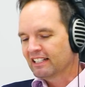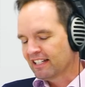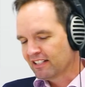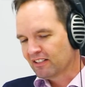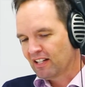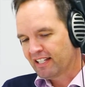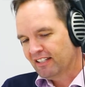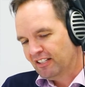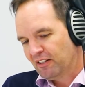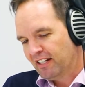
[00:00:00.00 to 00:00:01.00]
it sounds
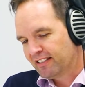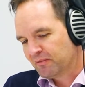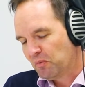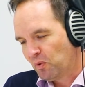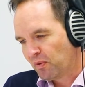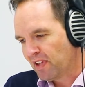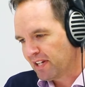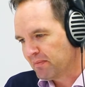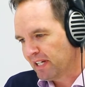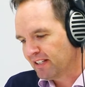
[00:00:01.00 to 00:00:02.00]
like a small
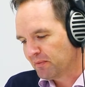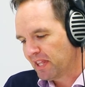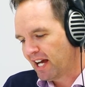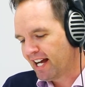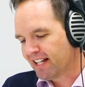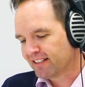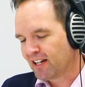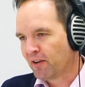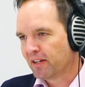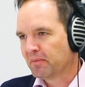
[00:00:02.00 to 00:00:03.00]
thing, but when the heart's
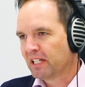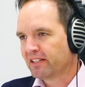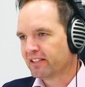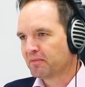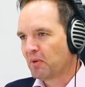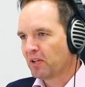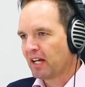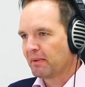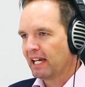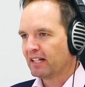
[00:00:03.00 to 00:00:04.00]
going because there's smoke
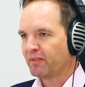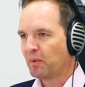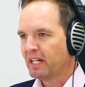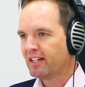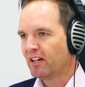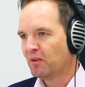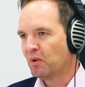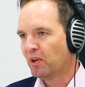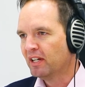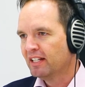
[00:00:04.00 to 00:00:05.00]
coming out of a window,
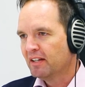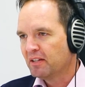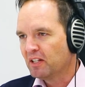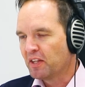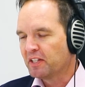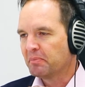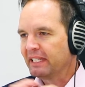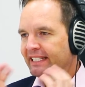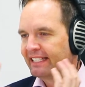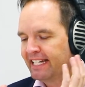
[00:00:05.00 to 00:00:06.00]
or there's
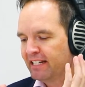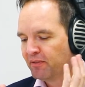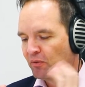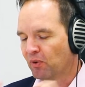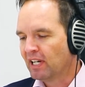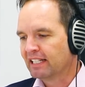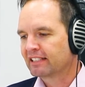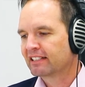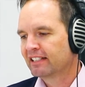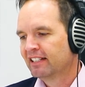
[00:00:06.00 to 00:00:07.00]
perceived
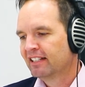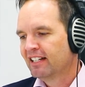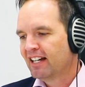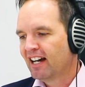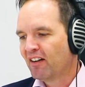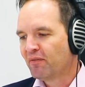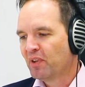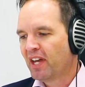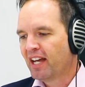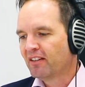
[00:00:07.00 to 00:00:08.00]
risk
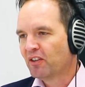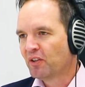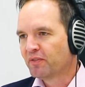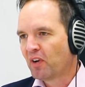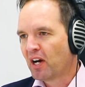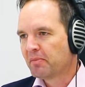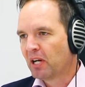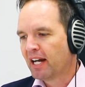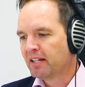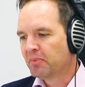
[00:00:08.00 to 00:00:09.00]
for those fire
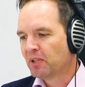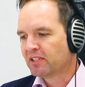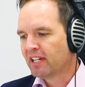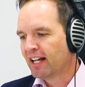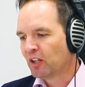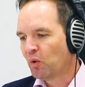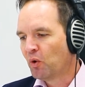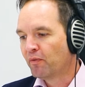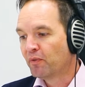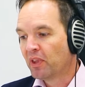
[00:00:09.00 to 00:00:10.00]
brigade personnel,
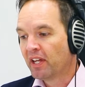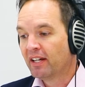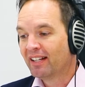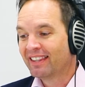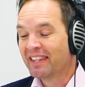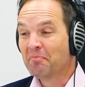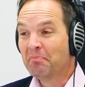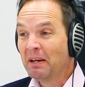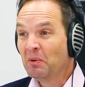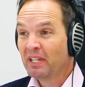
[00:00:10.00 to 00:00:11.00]
or for the
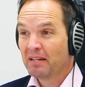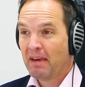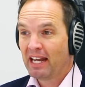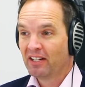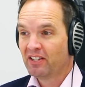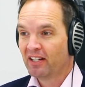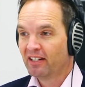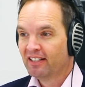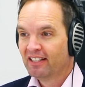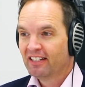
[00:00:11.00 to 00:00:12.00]
building
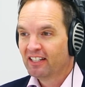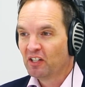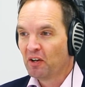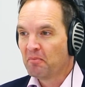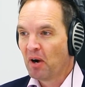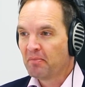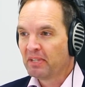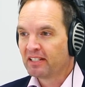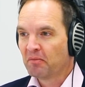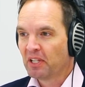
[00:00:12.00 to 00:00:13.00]
manager, it might
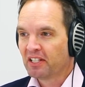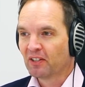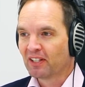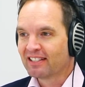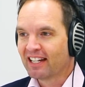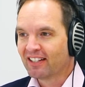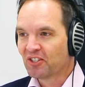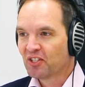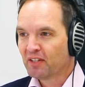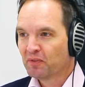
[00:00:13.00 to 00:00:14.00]
be someone that's on a
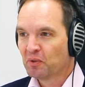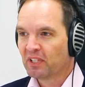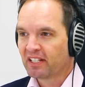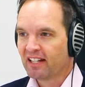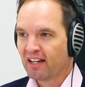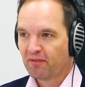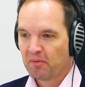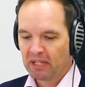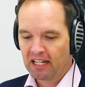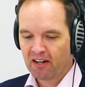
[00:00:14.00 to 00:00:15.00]
second shift or doesn't have
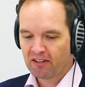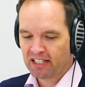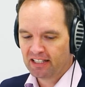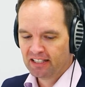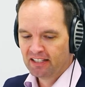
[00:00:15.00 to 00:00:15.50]
familiarity.